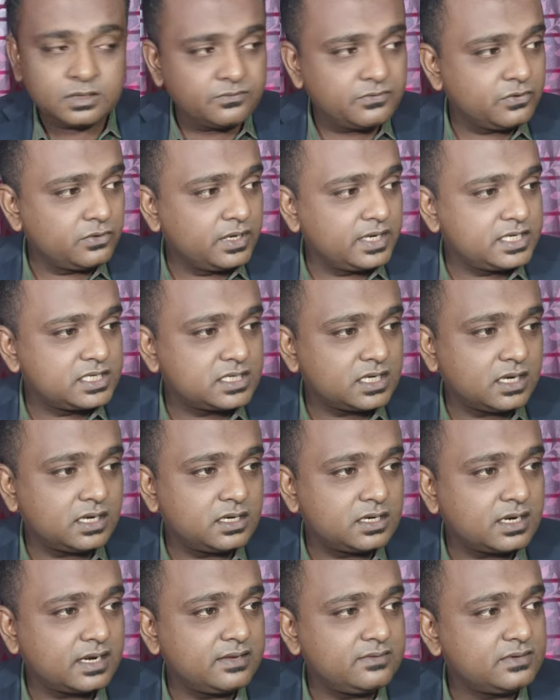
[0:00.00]
Few rickshaw
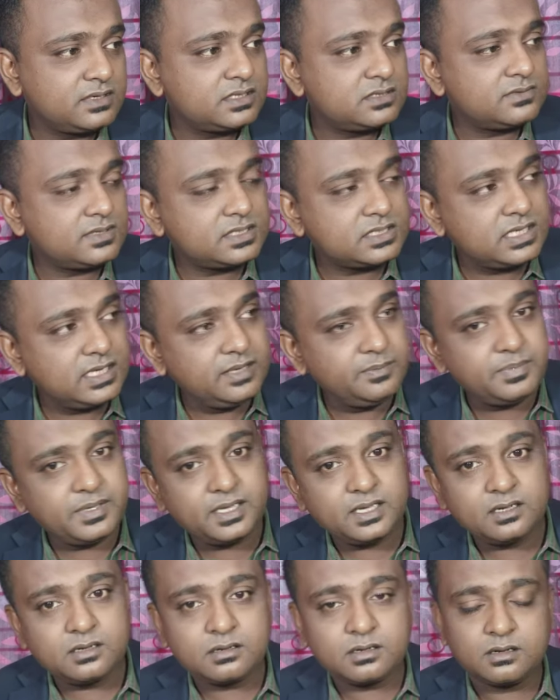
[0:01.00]
drivers were
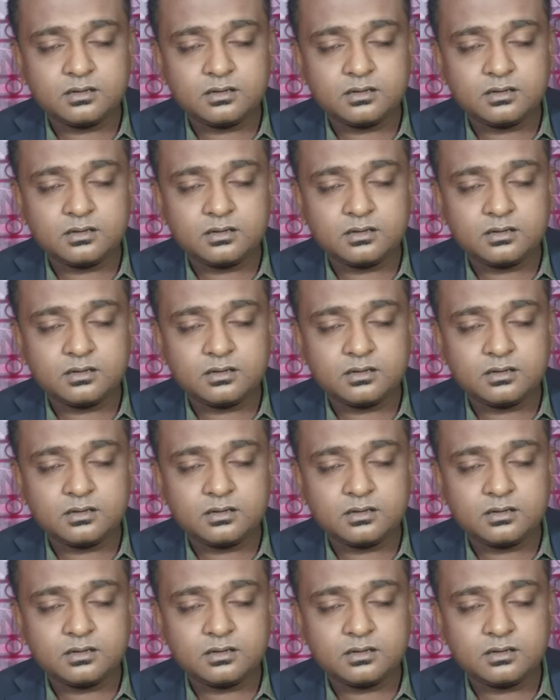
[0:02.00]
sleeping.